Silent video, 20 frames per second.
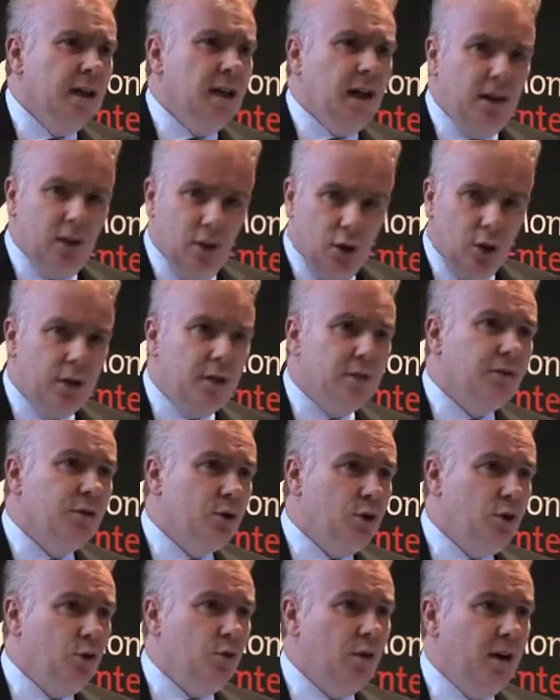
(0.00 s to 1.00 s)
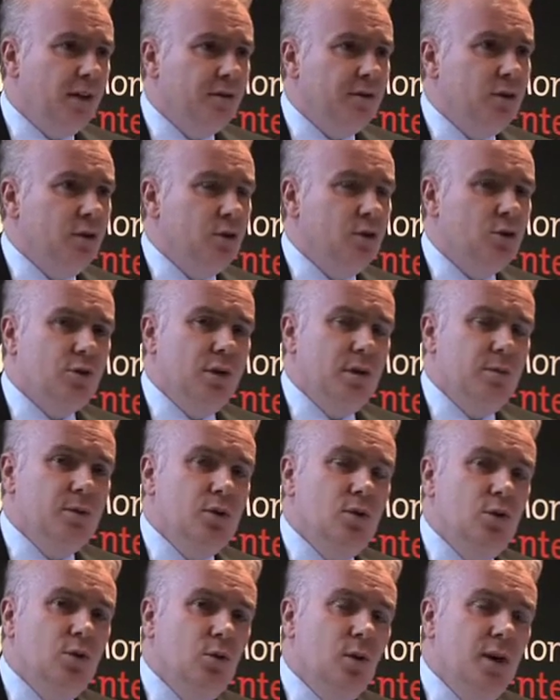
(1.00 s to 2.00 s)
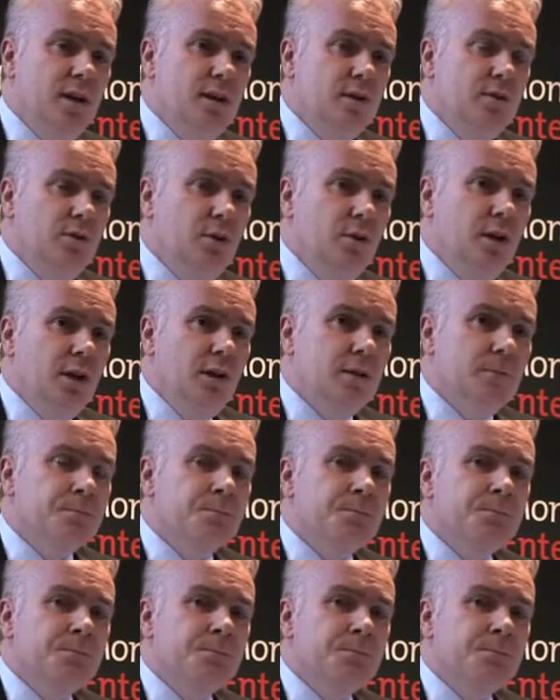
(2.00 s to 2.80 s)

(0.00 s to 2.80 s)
and looking for new revenue streams and new ways of doing it.